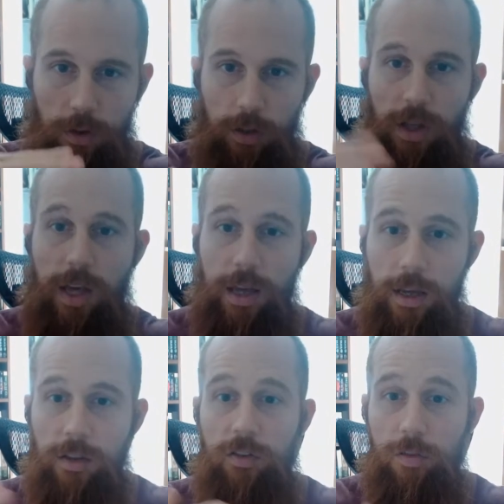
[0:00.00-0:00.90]
a
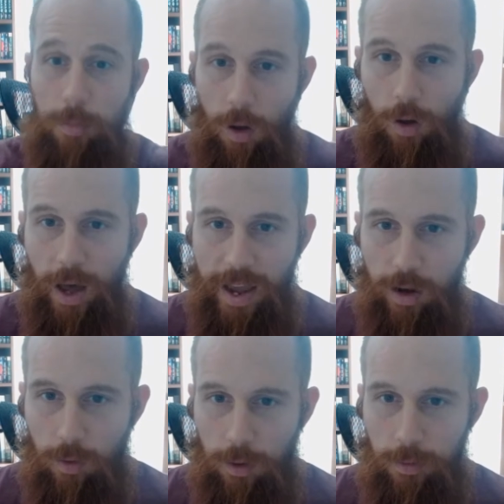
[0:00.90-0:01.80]
small
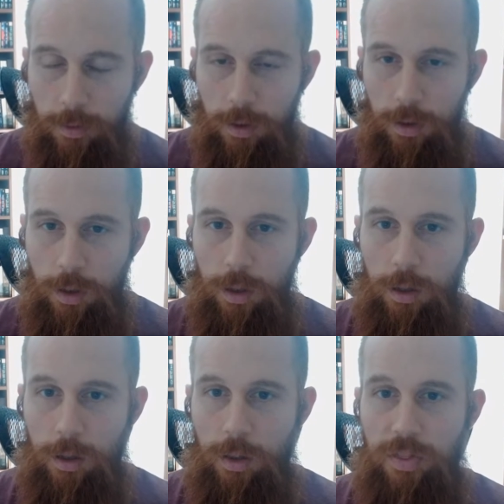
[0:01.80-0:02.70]
angle,
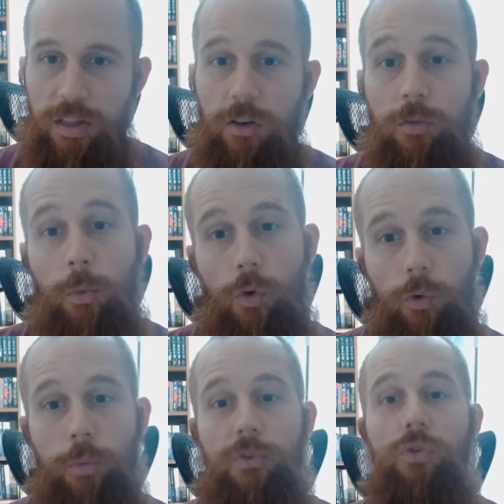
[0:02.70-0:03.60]
then there's more
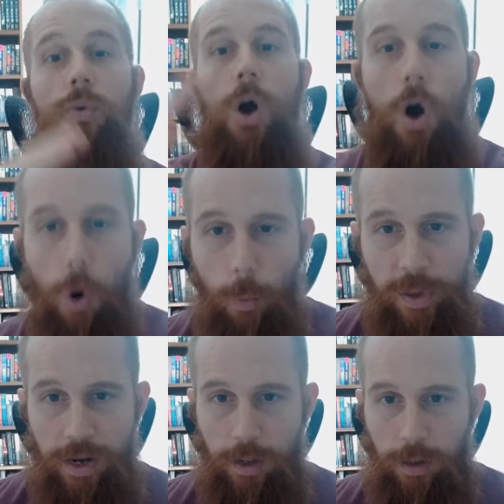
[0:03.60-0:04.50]
room to
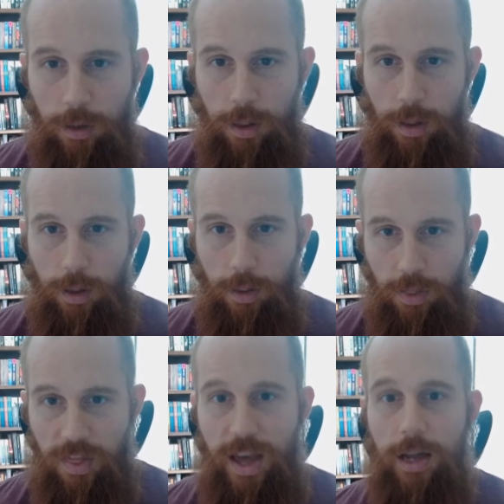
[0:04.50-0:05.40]
open
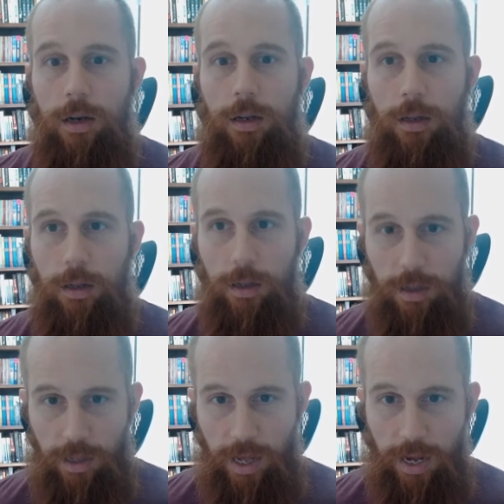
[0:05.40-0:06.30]
that
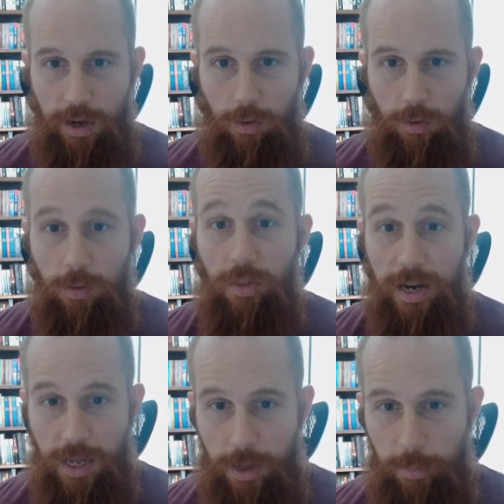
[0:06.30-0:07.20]
angle, that
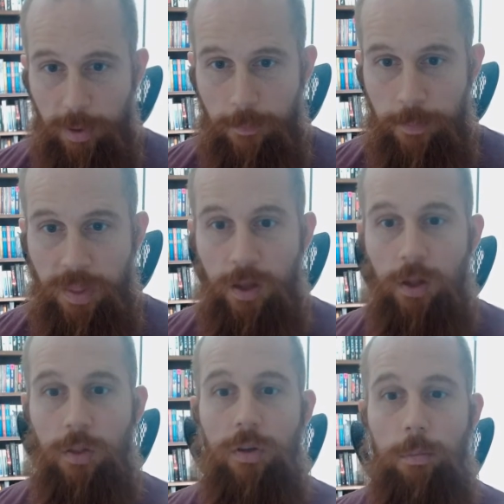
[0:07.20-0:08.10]
hip.
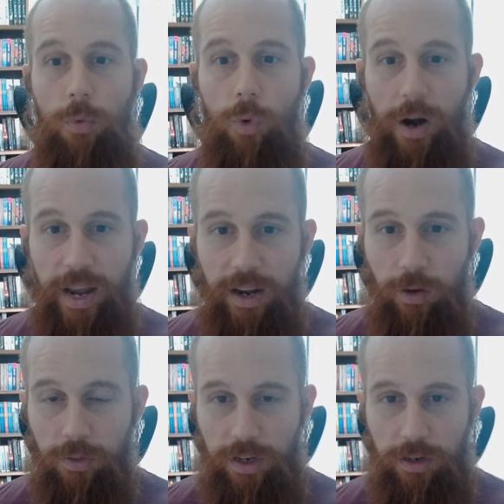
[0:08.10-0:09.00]
The more
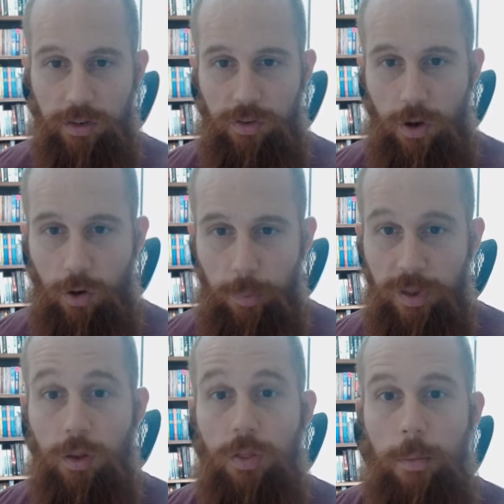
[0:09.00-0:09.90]
angle there is to
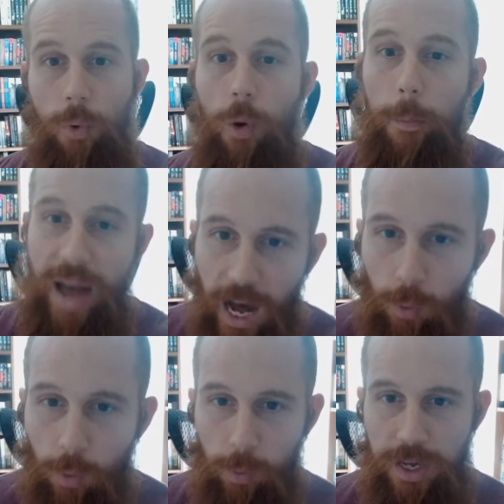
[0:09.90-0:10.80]
open, the more
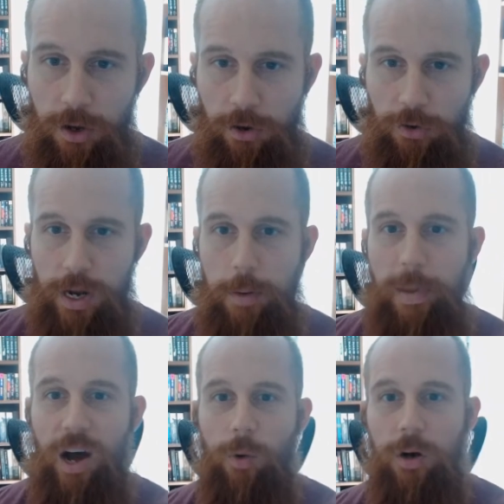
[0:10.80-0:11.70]
power we can create.
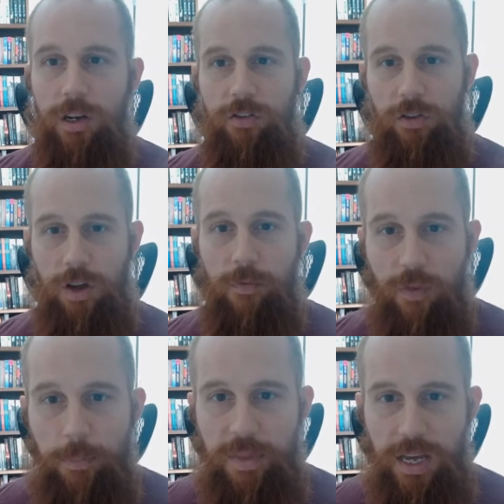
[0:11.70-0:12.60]
Power is
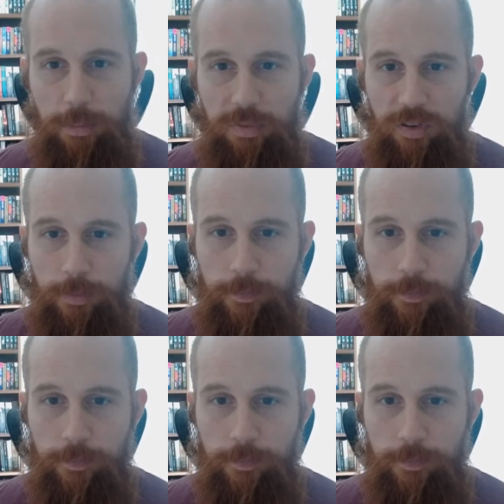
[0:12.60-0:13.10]
from the hips.